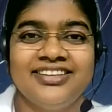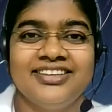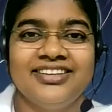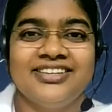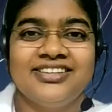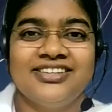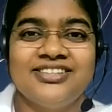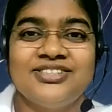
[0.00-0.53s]

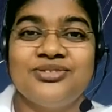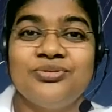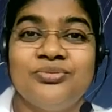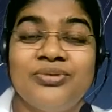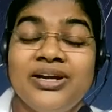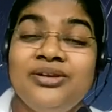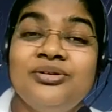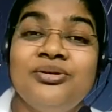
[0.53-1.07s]
So, why
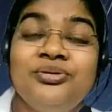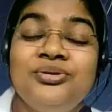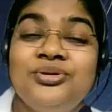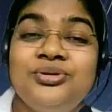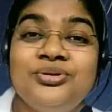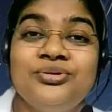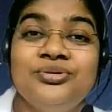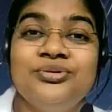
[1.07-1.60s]
not
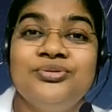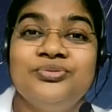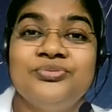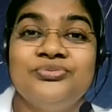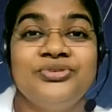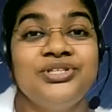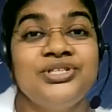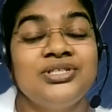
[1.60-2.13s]
to
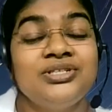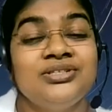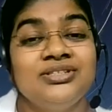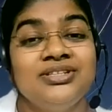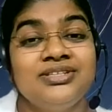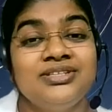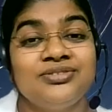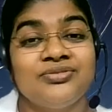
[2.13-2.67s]
wish this
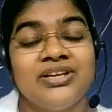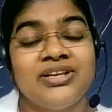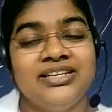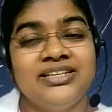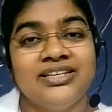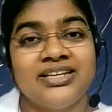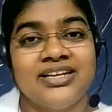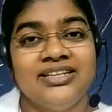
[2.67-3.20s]

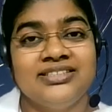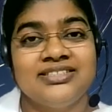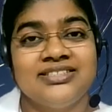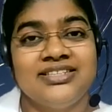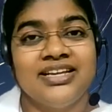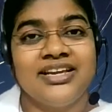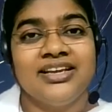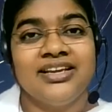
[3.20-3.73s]
Valentine's Day